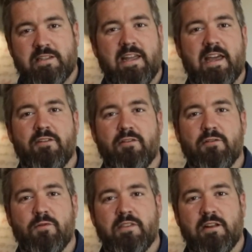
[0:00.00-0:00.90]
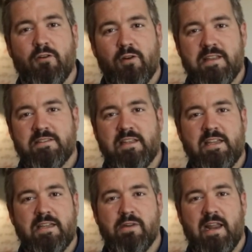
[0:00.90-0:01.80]
together with a great
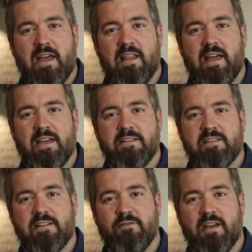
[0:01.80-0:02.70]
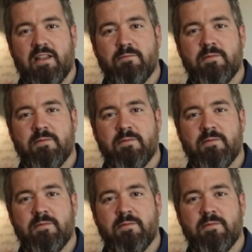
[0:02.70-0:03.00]
team at Allies to develop.